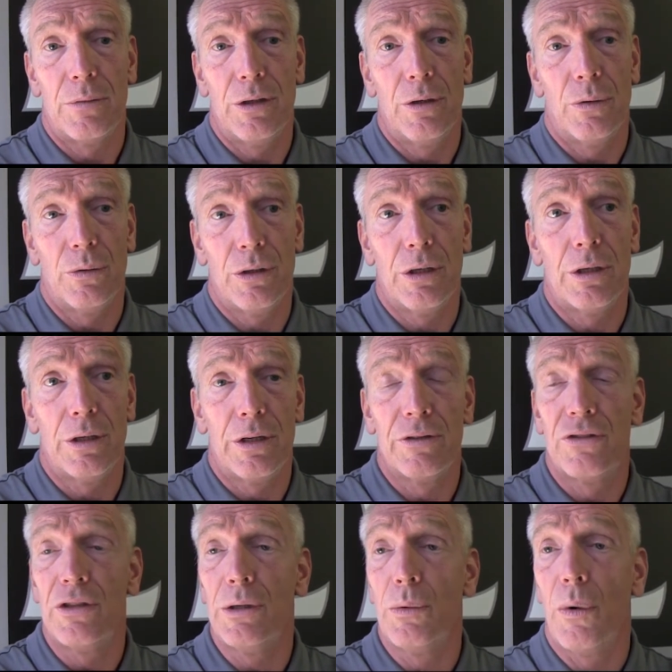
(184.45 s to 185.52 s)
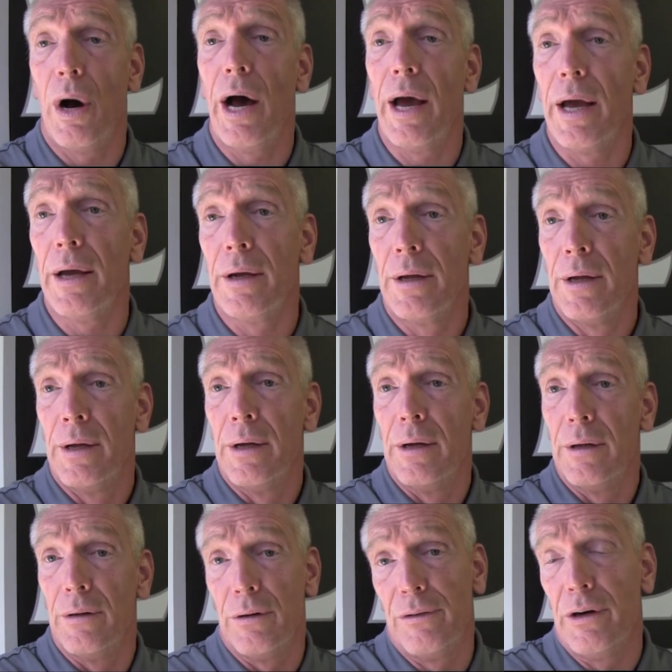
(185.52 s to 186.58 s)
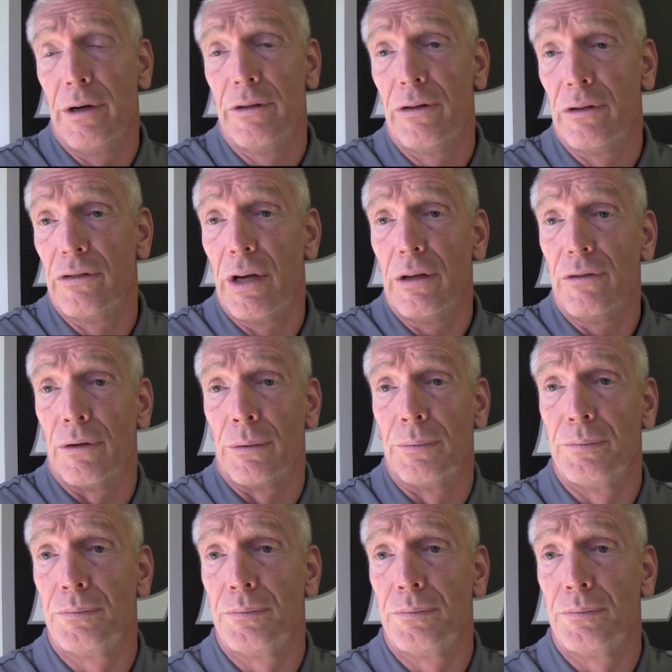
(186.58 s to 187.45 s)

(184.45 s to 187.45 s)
you know, you can see why they're very successful.